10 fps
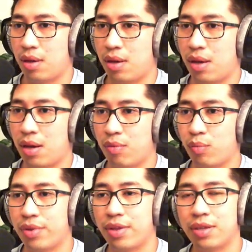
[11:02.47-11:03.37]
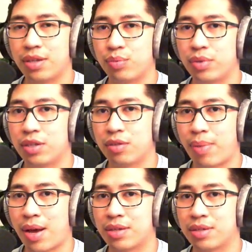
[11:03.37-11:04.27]
and within this we need to
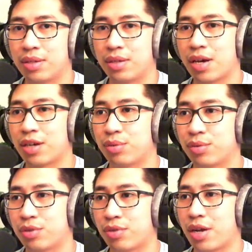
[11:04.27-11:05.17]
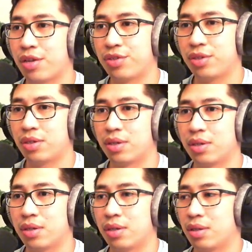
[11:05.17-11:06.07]
pass in the actual strategy
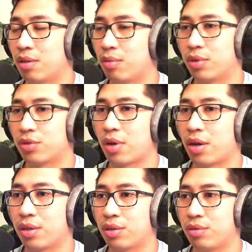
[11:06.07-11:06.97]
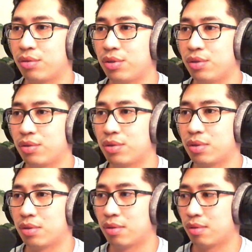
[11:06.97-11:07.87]
that we're trying to use,
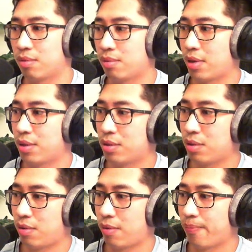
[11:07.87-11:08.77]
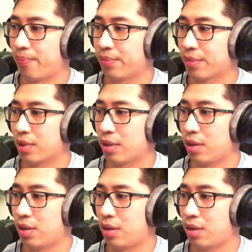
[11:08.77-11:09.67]
right? So
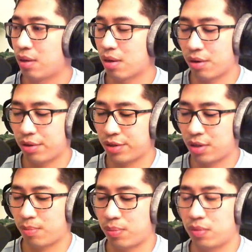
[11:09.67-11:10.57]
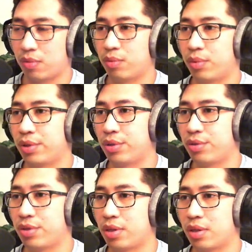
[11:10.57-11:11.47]
in our example, we're
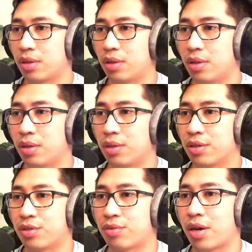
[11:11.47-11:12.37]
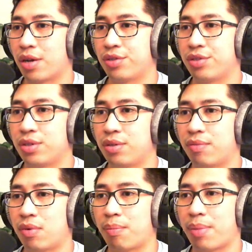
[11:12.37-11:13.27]
using the strategy
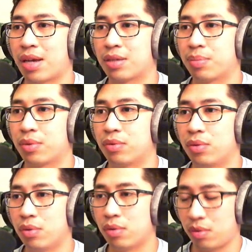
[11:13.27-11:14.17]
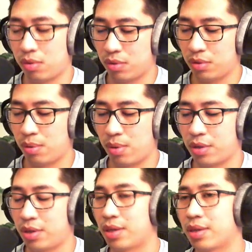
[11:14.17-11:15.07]
from Passport local. So we're going
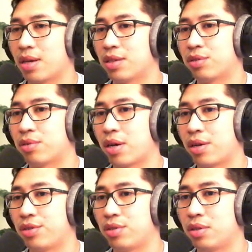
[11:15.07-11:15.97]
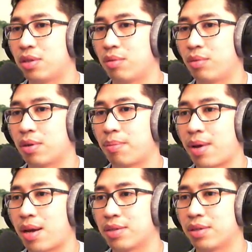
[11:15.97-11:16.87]
to take that strategy, we're going to
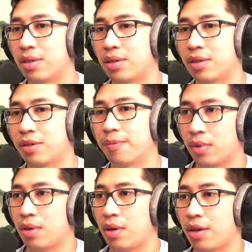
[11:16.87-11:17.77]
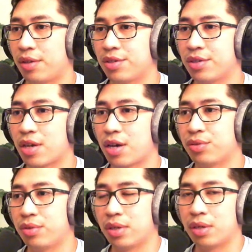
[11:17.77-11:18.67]
pass it in here. And this is
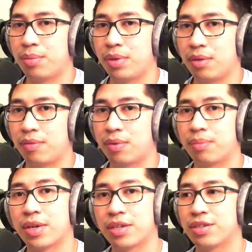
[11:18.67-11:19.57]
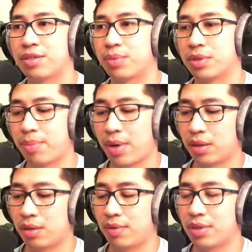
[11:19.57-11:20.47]
actually going to be, from Nest's
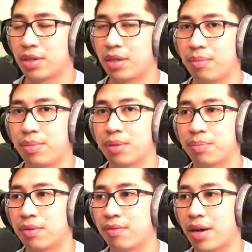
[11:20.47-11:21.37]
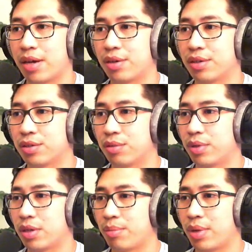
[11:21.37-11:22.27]
perspective, it's going to be a provider. So we're
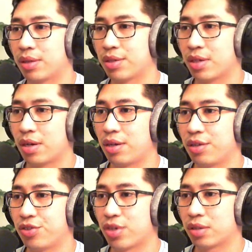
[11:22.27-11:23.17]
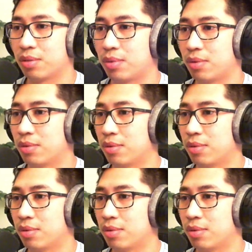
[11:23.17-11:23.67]
going to make this an injectable.